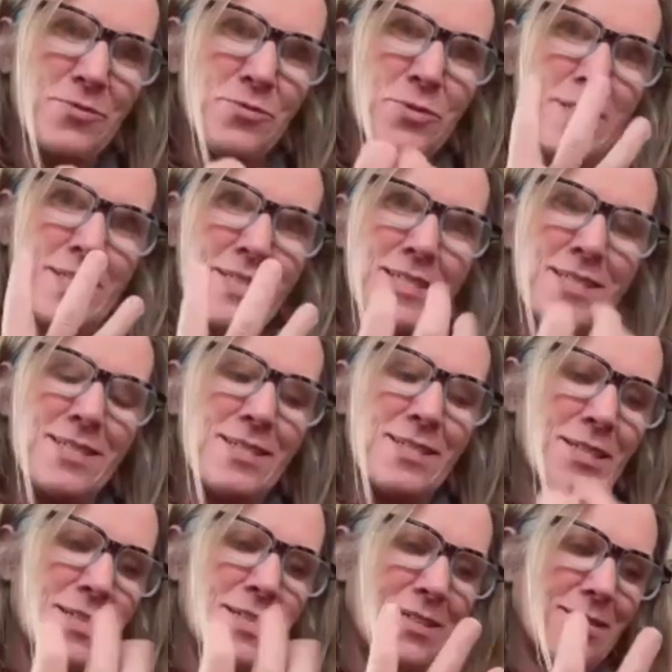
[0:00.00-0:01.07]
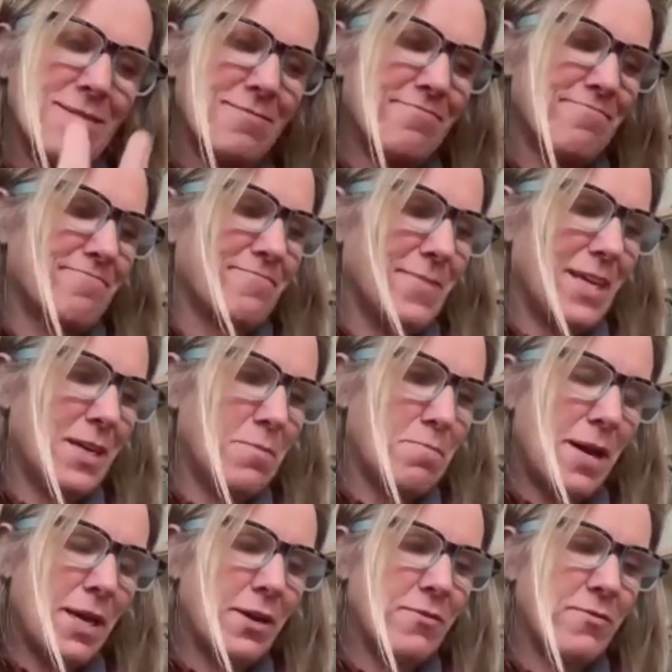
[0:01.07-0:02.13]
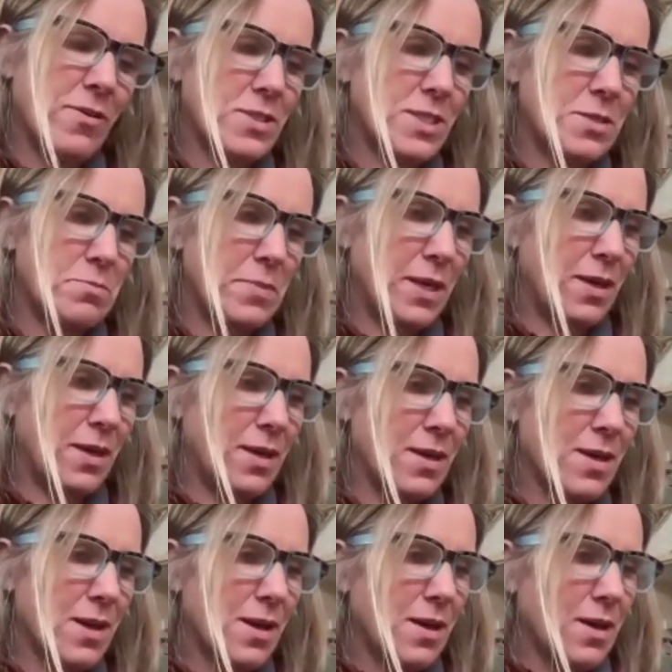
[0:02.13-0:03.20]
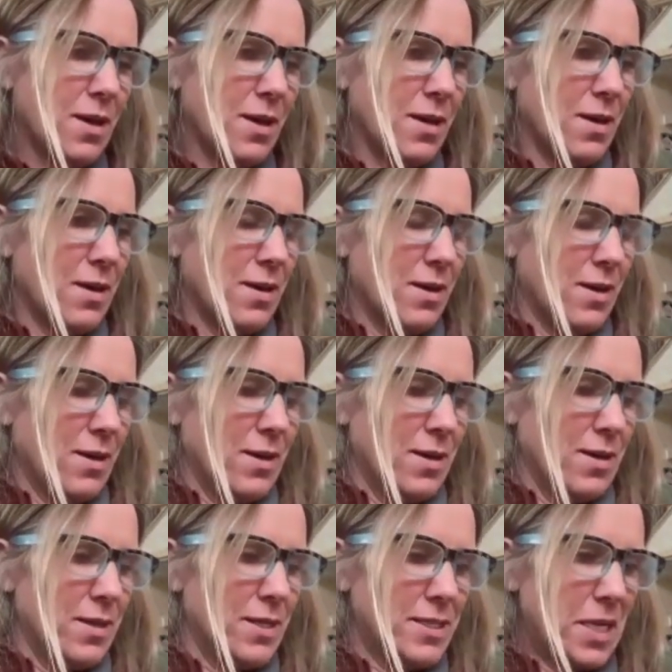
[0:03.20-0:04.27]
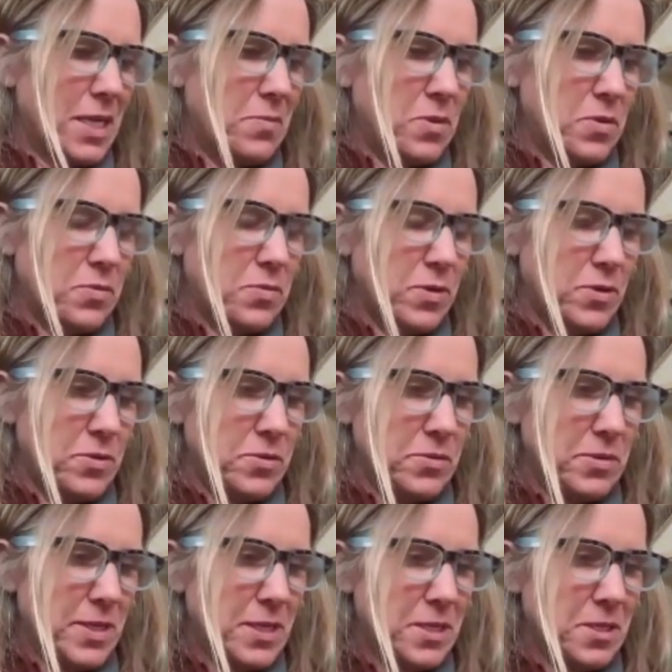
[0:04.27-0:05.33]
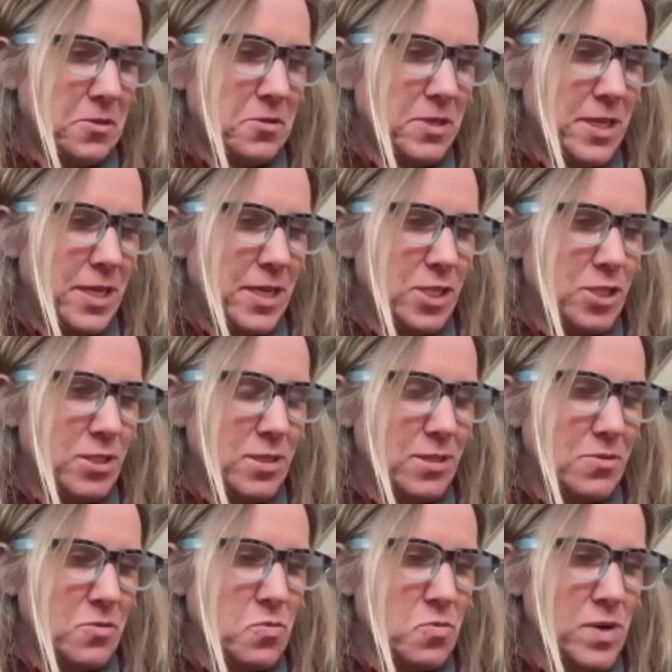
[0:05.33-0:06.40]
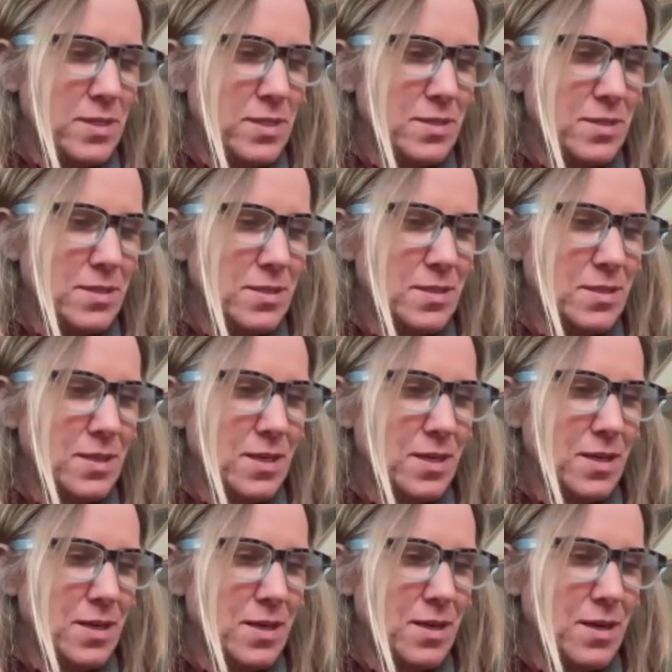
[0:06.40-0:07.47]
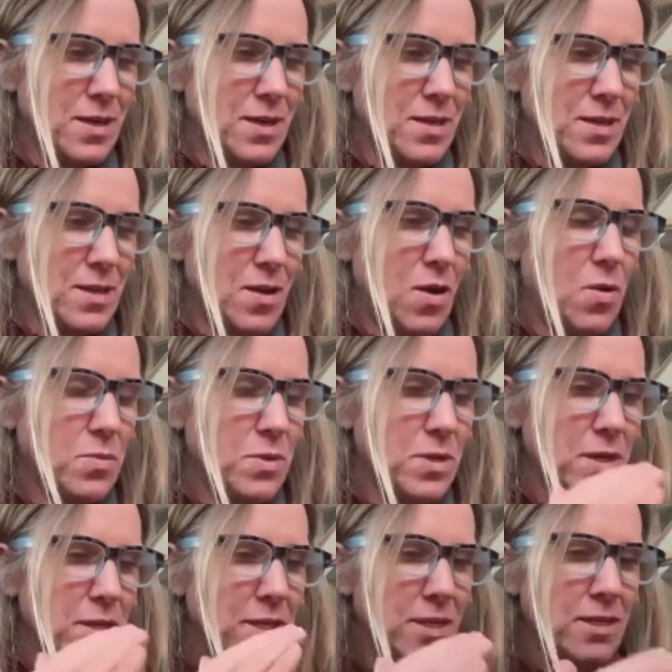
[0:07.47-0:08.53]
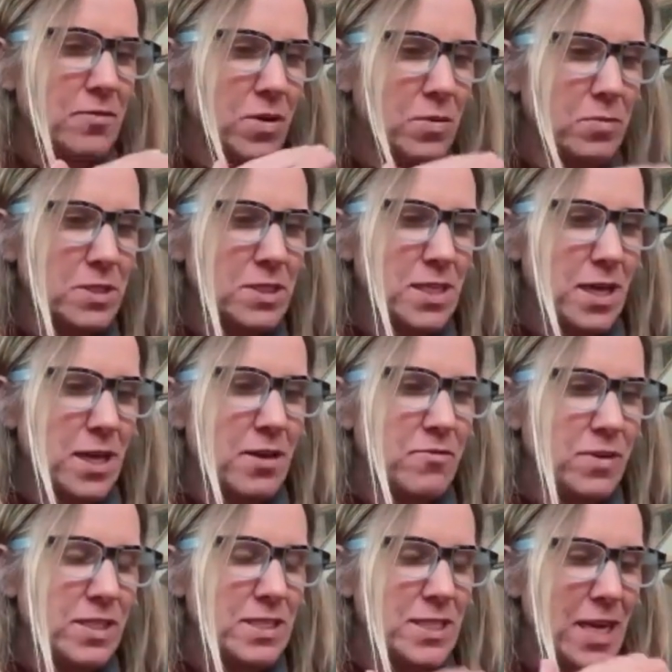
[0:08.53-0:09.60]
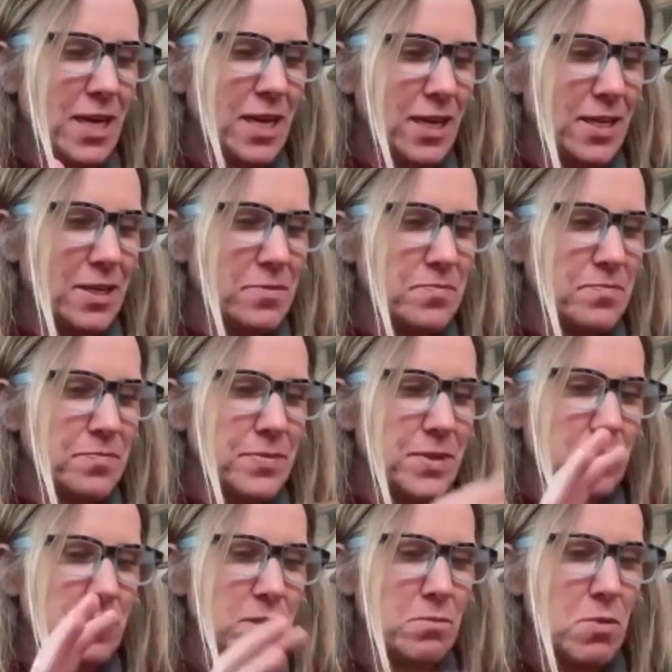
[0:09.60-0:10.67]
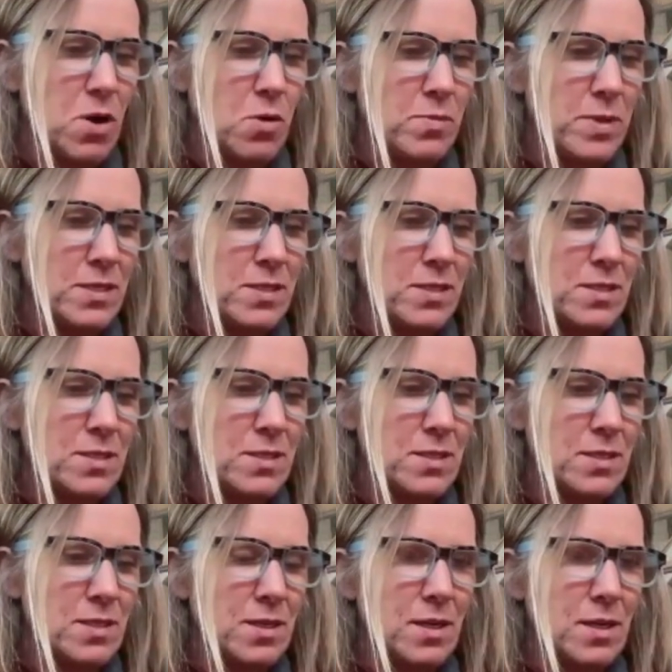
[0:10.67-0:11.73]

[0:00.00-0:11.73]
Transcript: was like a megaphone to me this time through the creation was at the end of almost every day, there was a moment